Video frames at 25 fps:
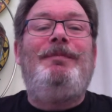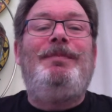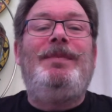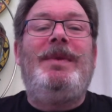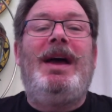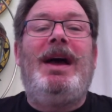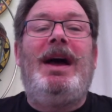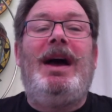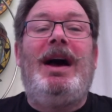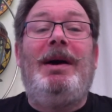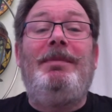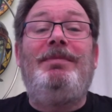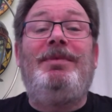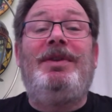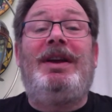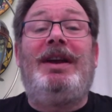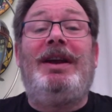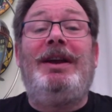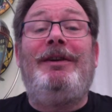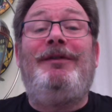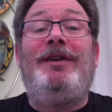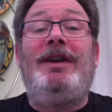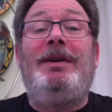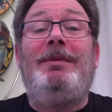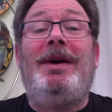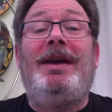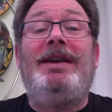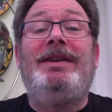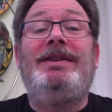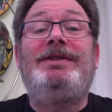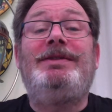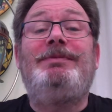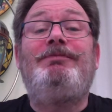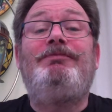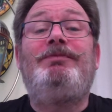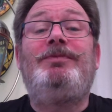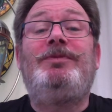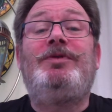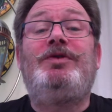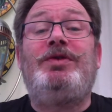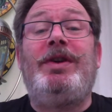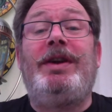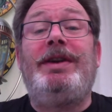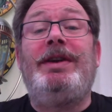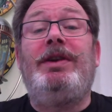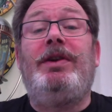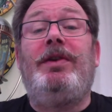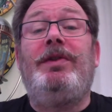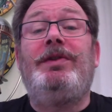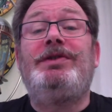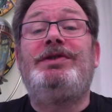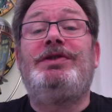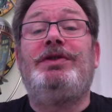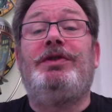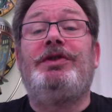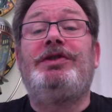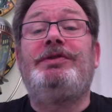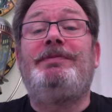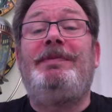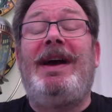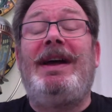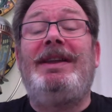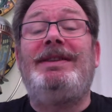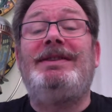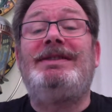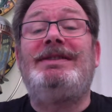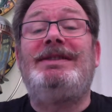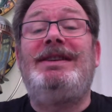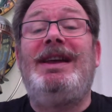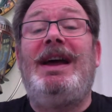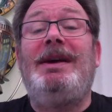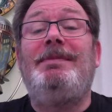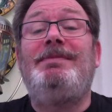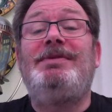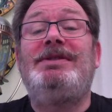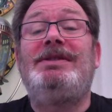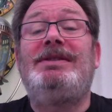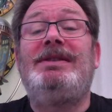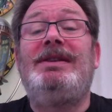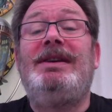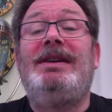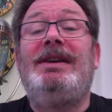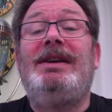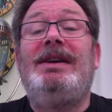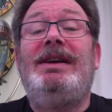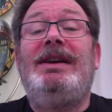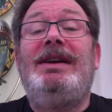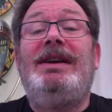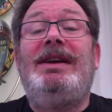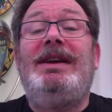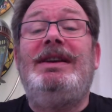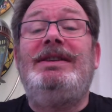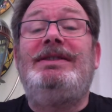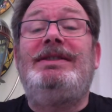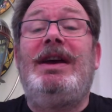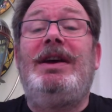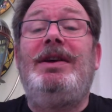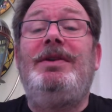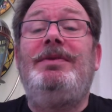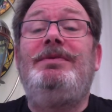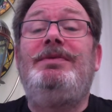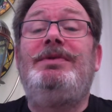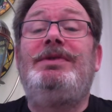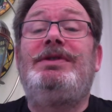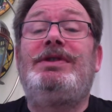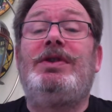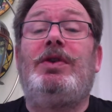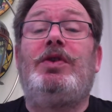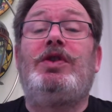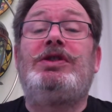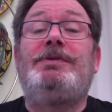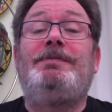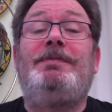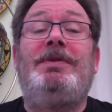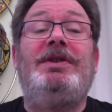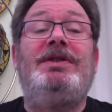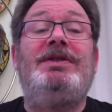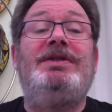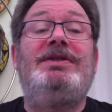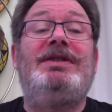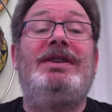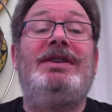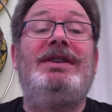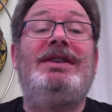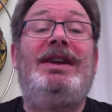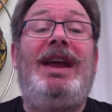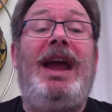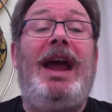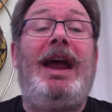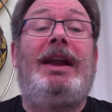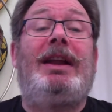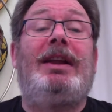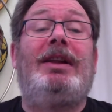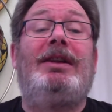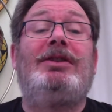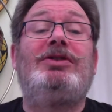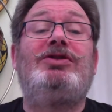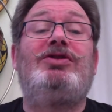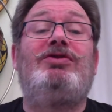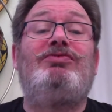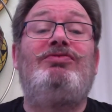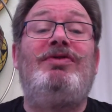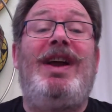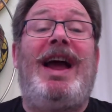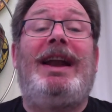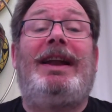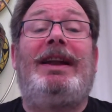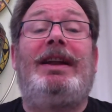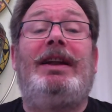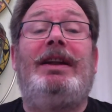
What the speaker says: Up the cliff he went, treading on the saucepan steps. His own saucepans and kettles rattled